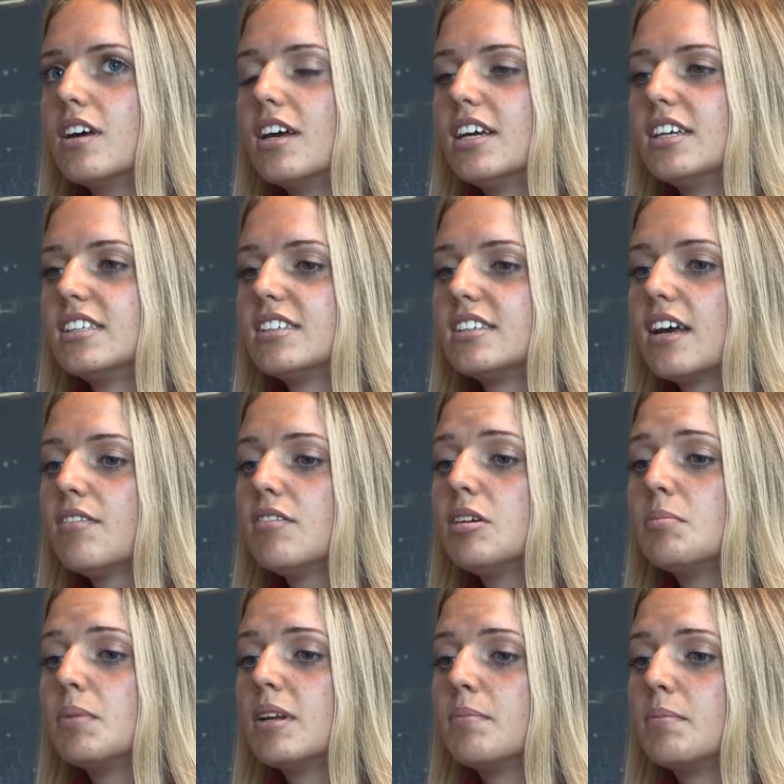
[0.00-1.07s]
It's definitely
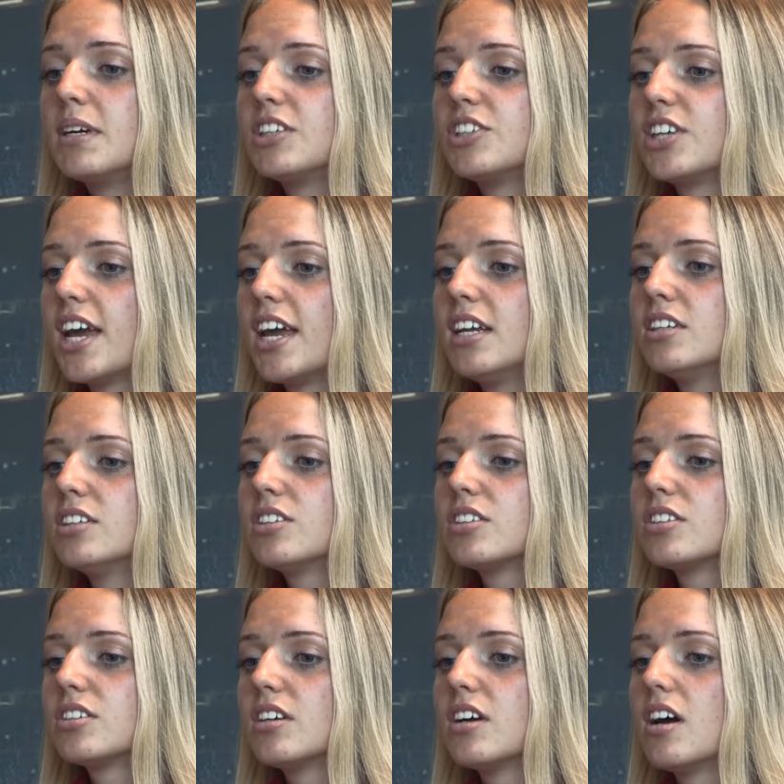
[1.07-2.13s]
been a big change.